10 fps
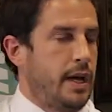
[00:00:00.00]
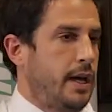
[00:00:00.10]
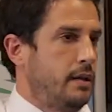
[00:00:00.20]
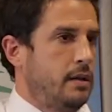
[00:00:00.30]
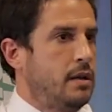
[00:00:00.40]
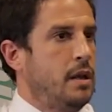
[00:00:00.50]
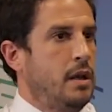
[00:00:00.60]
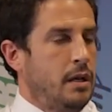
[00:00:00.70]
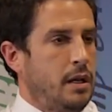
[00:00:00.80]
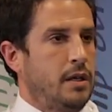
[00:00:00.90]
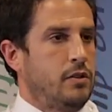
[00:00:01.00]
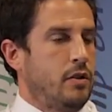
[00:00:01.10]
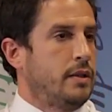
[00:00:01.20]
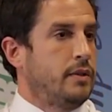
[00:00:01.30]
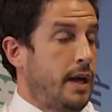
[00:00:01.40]
that and can
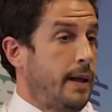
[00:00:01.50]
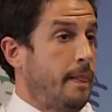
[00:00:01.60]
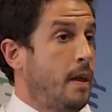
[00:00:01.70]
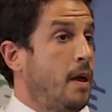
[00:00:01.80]
address that.